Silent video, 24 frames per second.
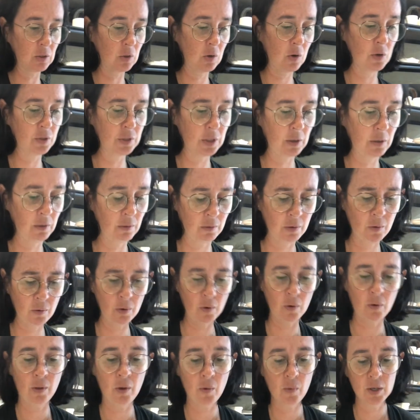close it, or
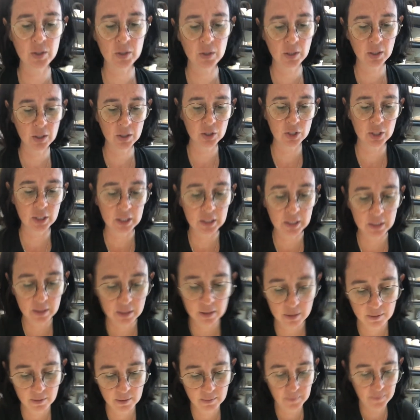otherwise you can
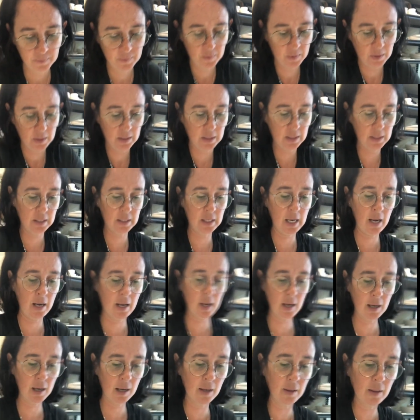just stand
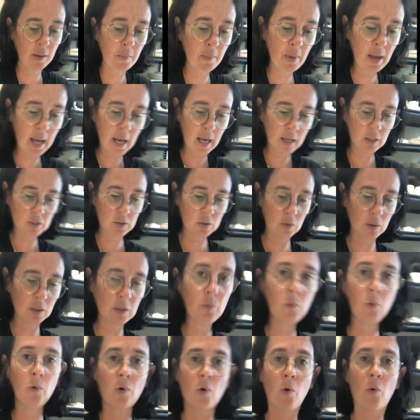it in the bag so it
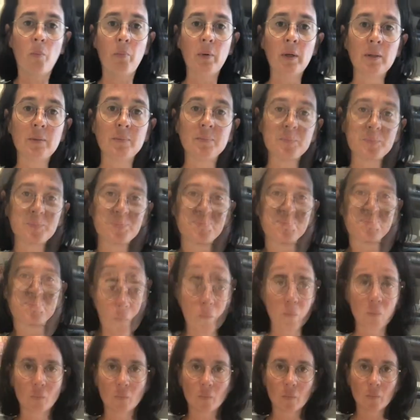won't open.
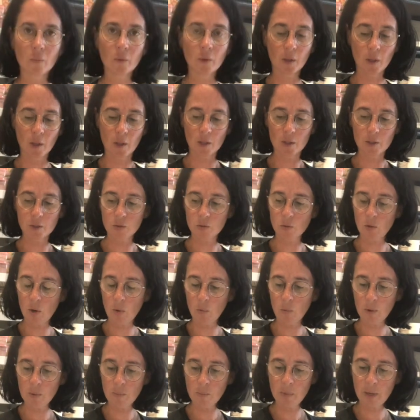So I
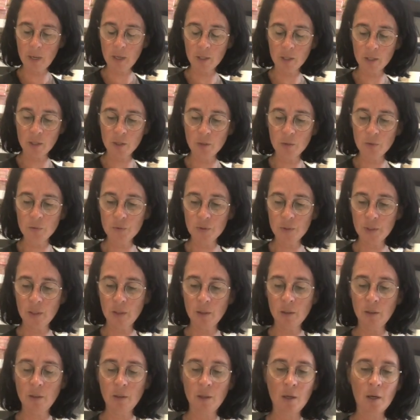went back
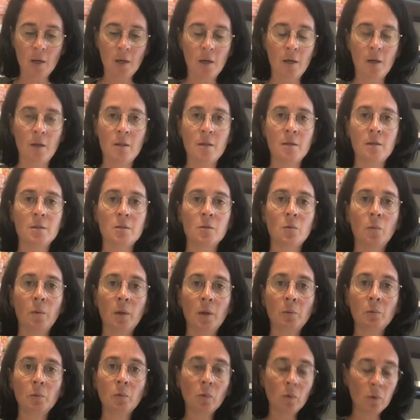using this square
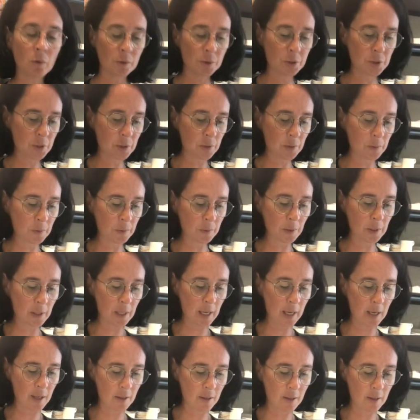ruler to
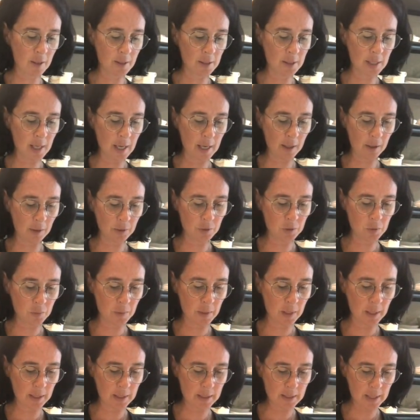get the tile to be
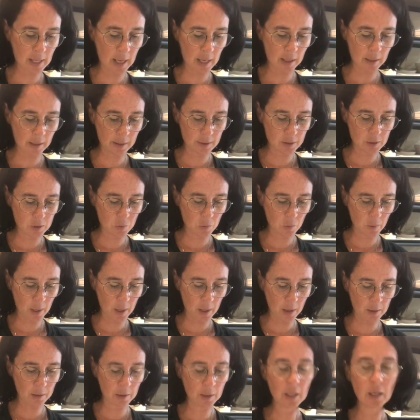exactly
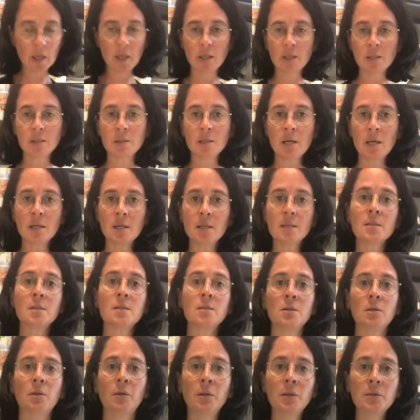square. It's not
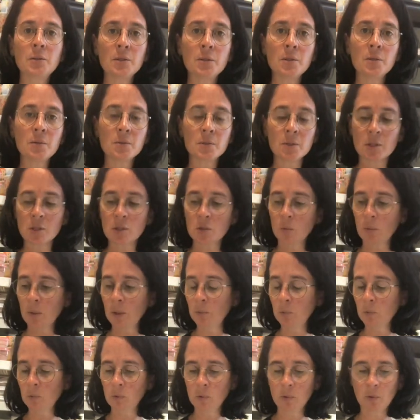necessary to use a square
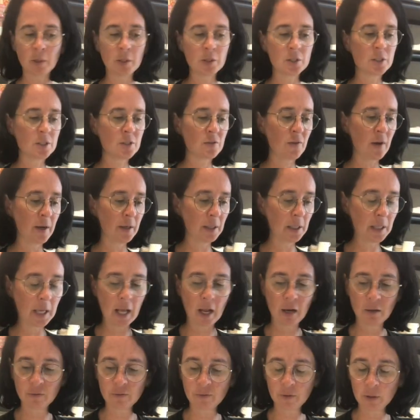ruler, I just find it
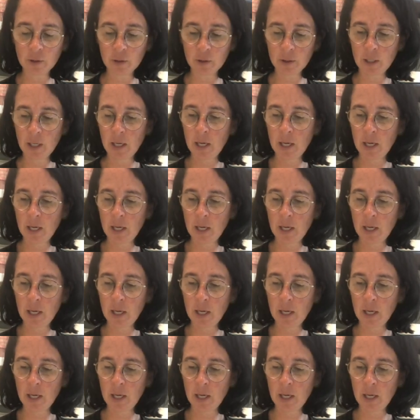helpful,